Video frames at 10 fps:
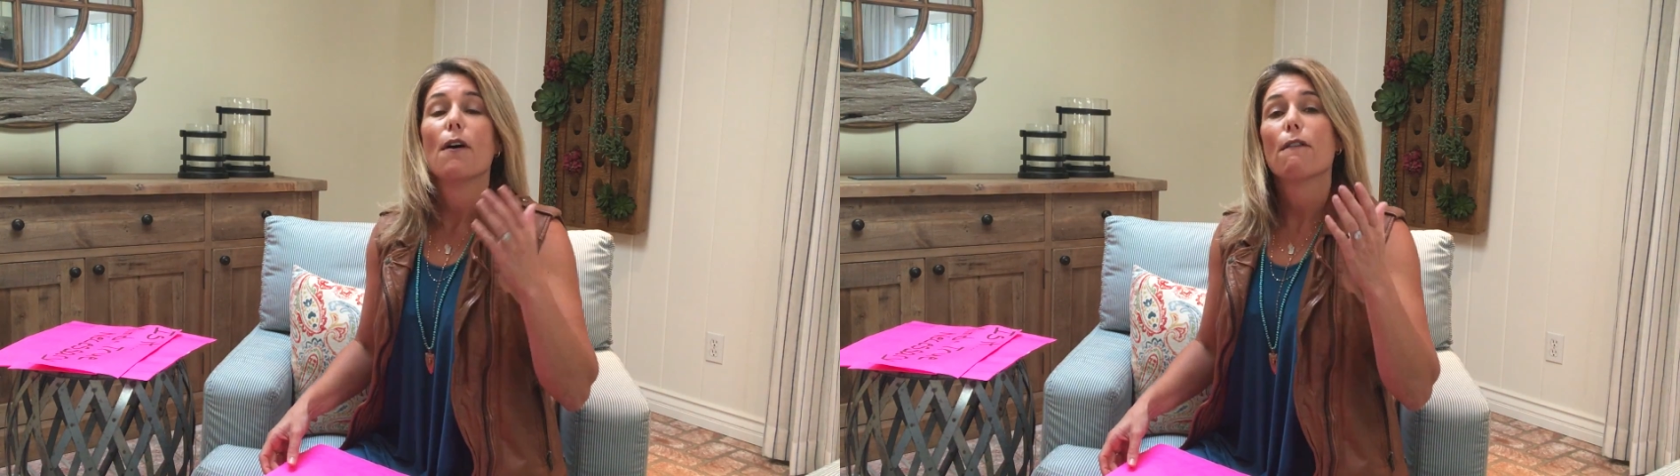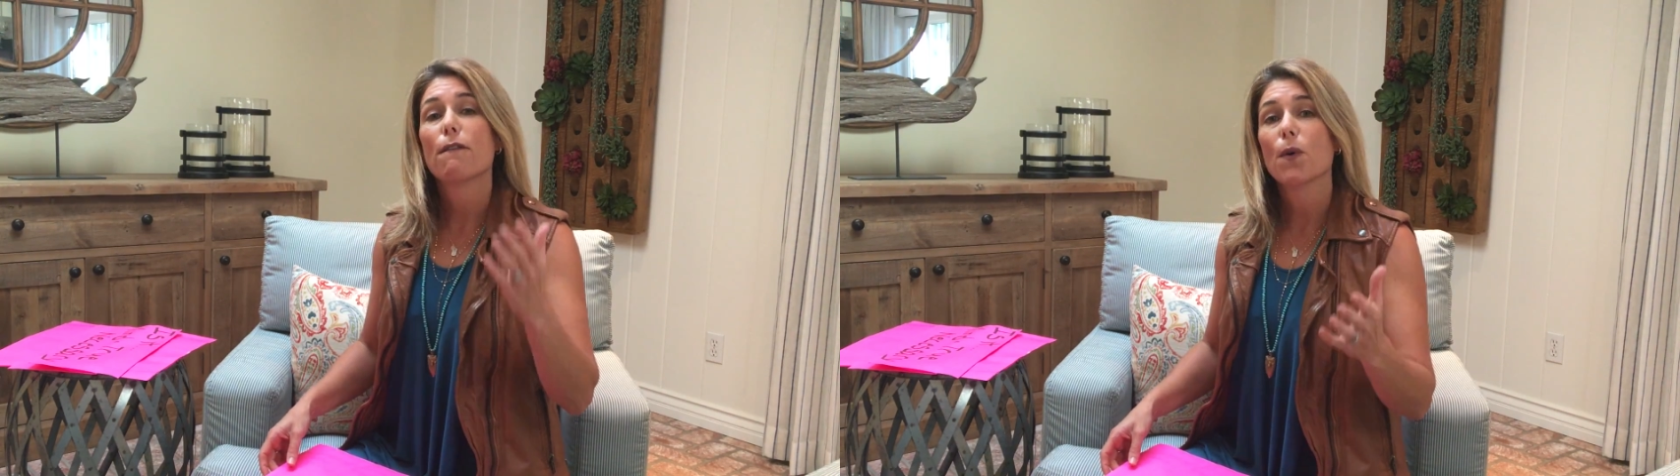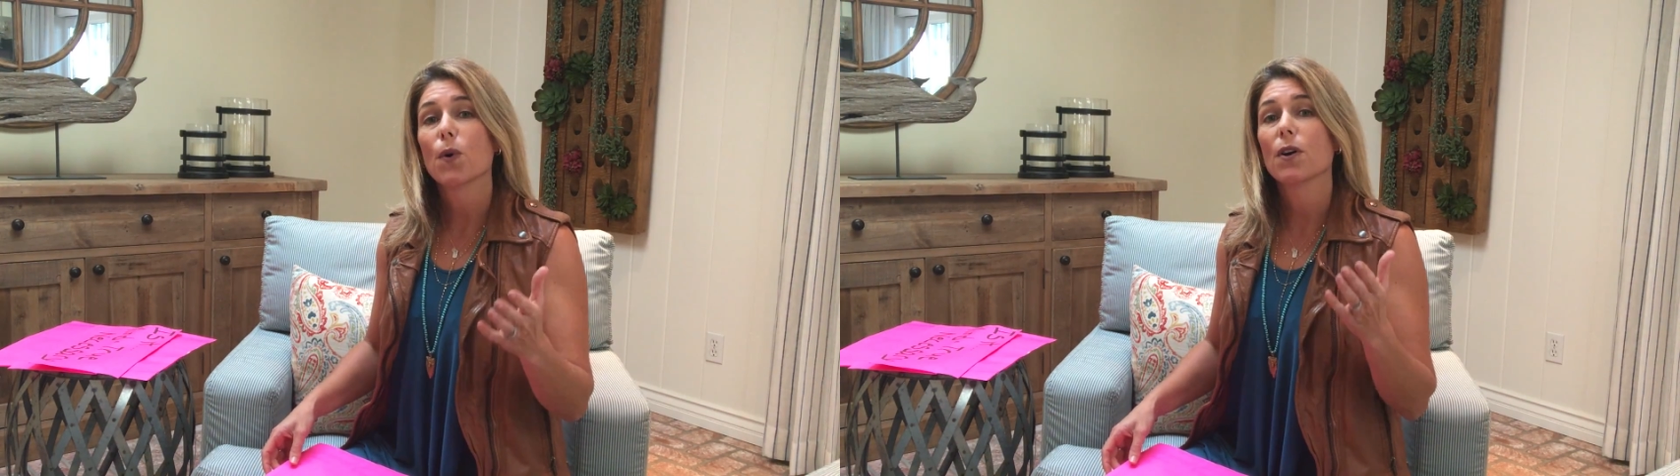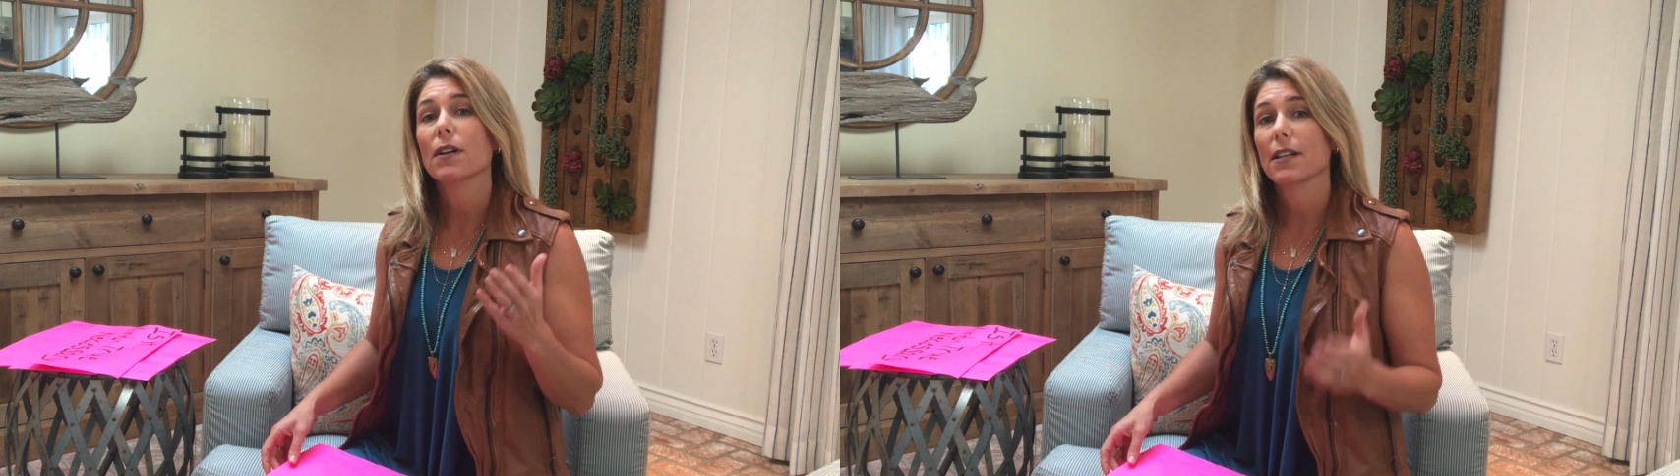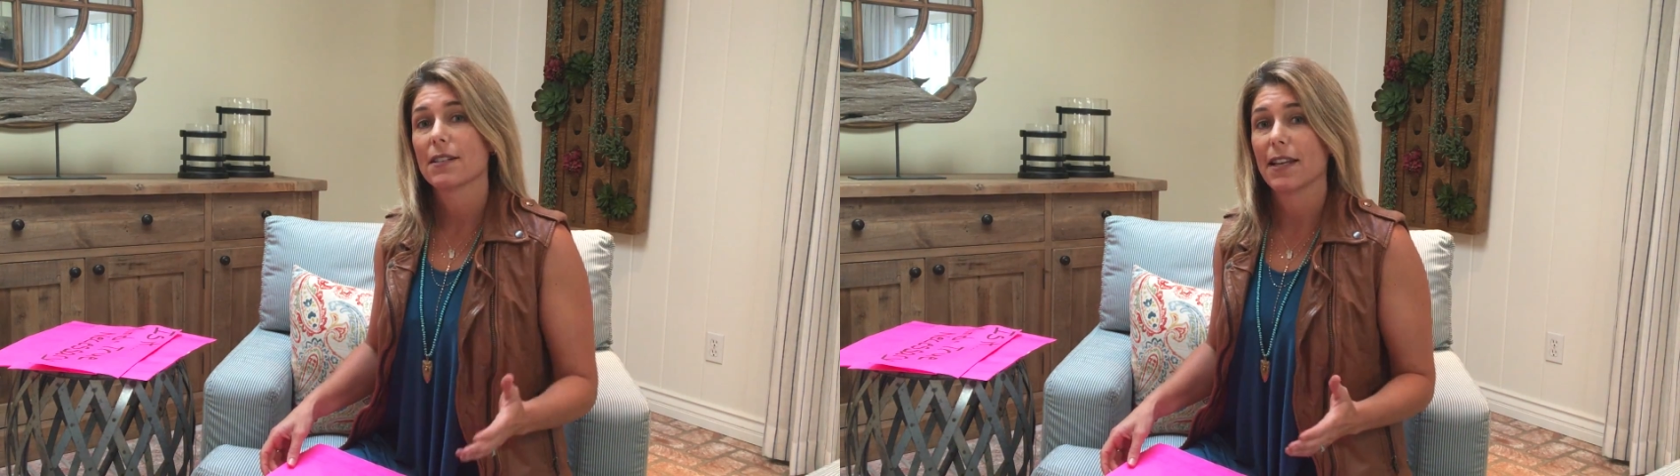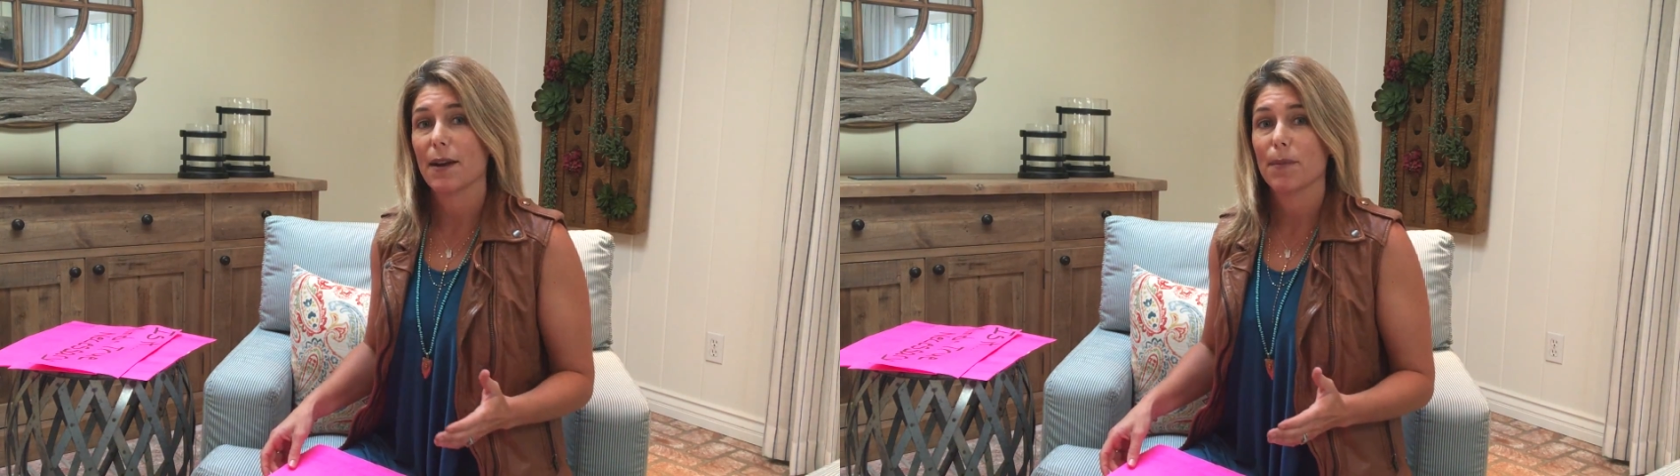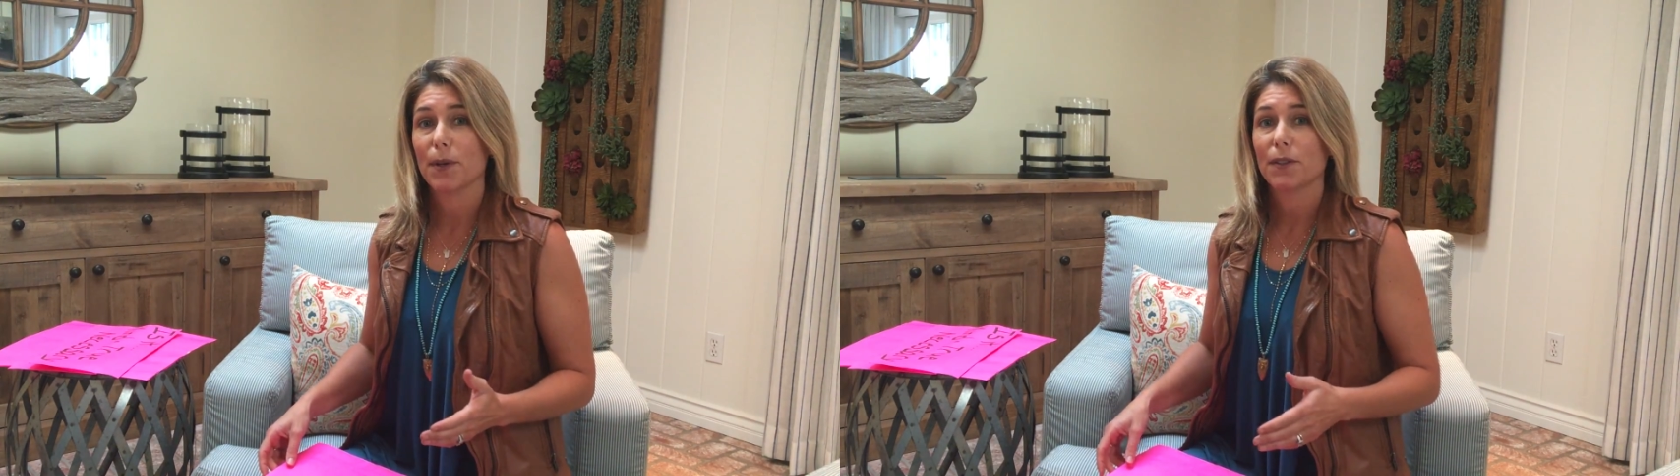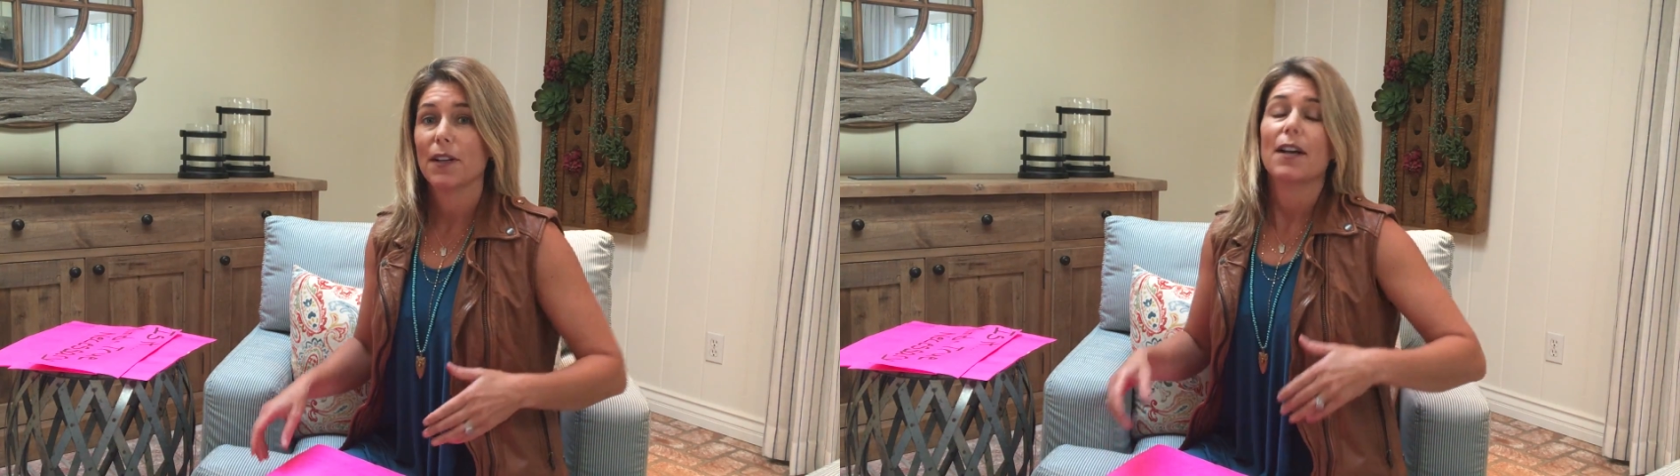For
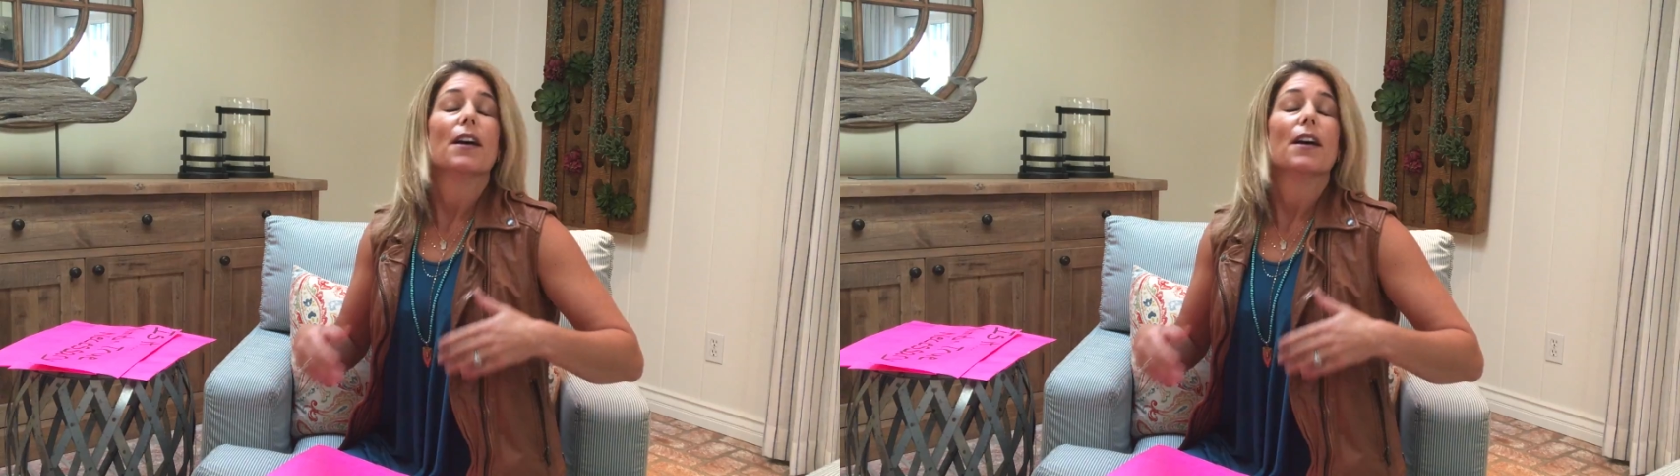example,